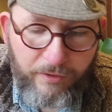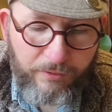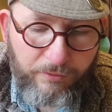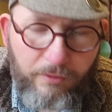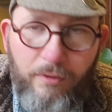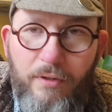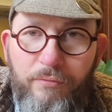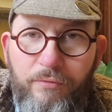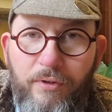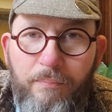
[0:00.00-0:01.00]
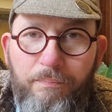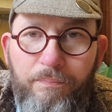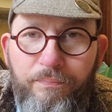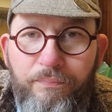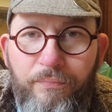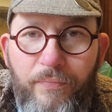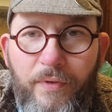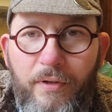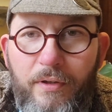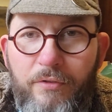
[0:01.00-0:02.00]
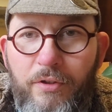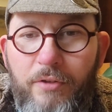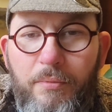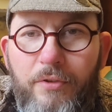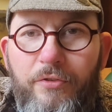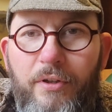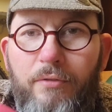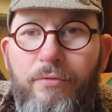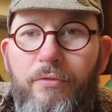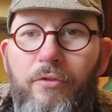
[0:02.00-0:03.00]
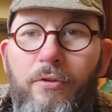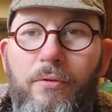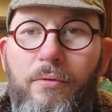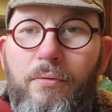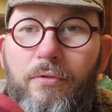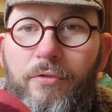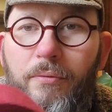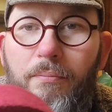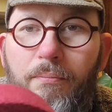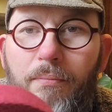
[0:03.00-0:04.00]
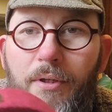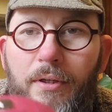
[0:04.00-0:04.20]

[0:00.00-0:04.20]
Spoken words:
So I've treated myself to some